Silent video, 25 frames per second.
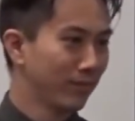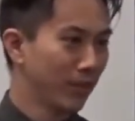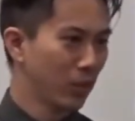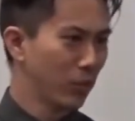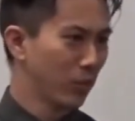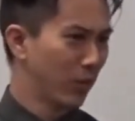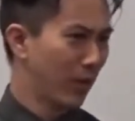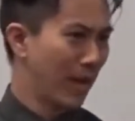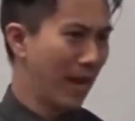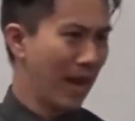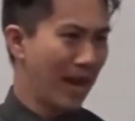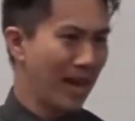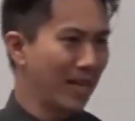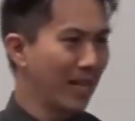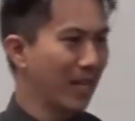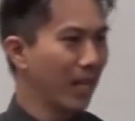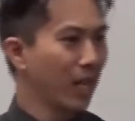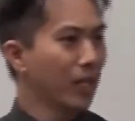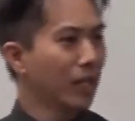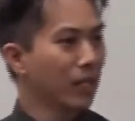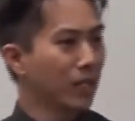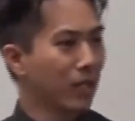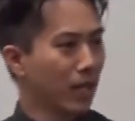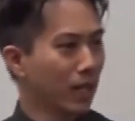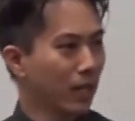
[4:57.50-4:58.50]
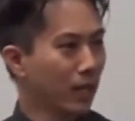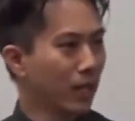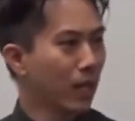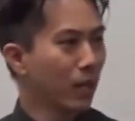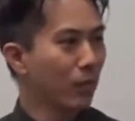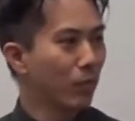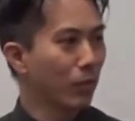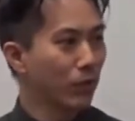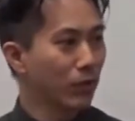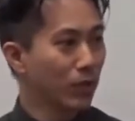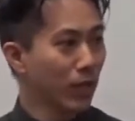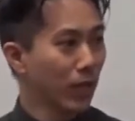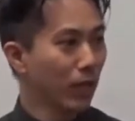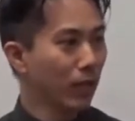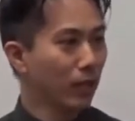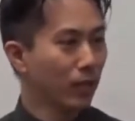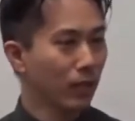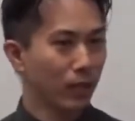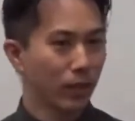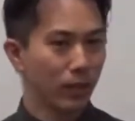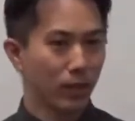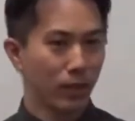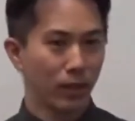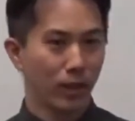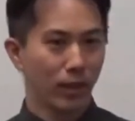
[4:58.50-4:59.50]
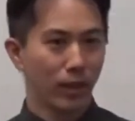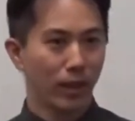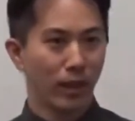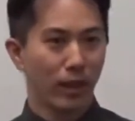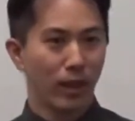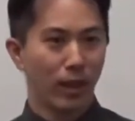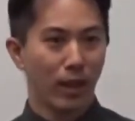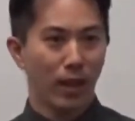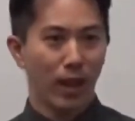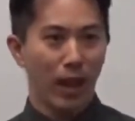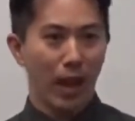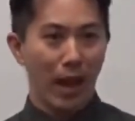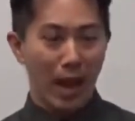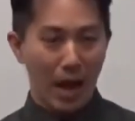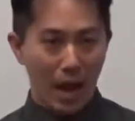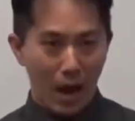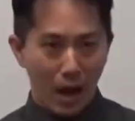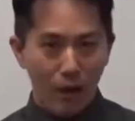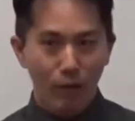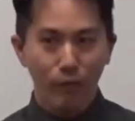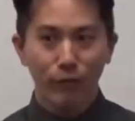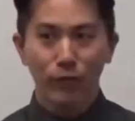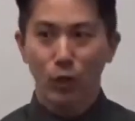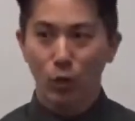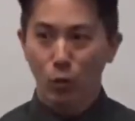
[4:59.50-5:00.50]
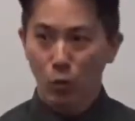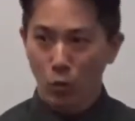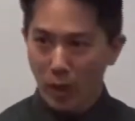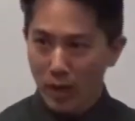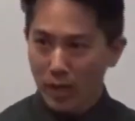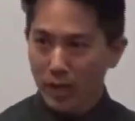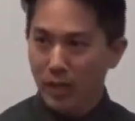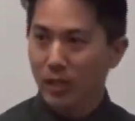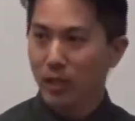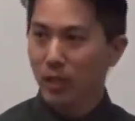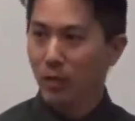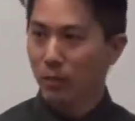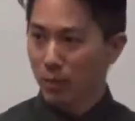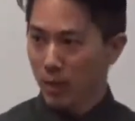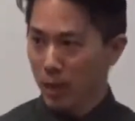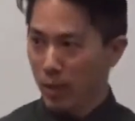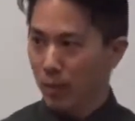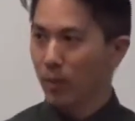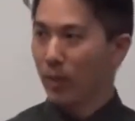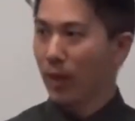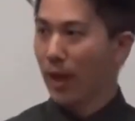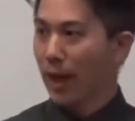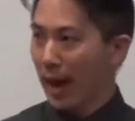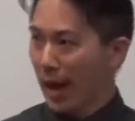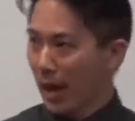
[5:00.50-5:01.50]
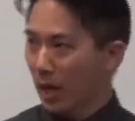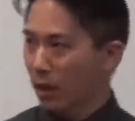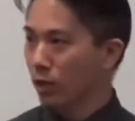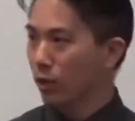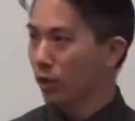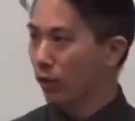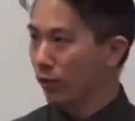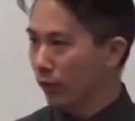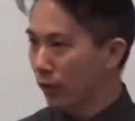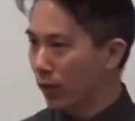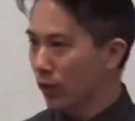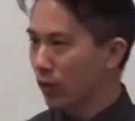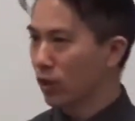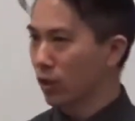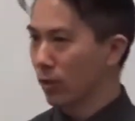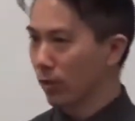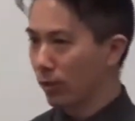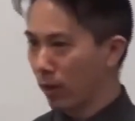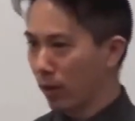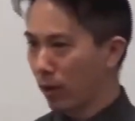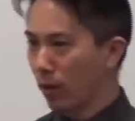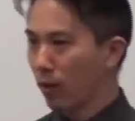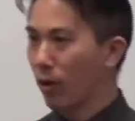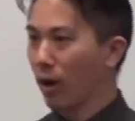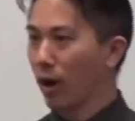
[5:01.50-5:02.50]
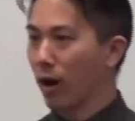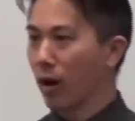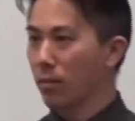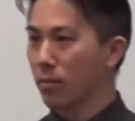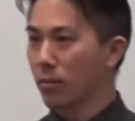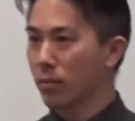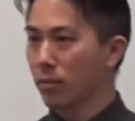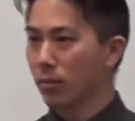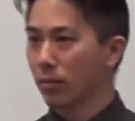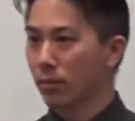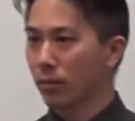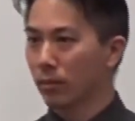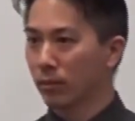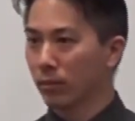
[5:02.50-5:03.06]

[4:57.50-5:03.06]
That's what, 98 to 99%. And of the rest of the people that actually finished the program,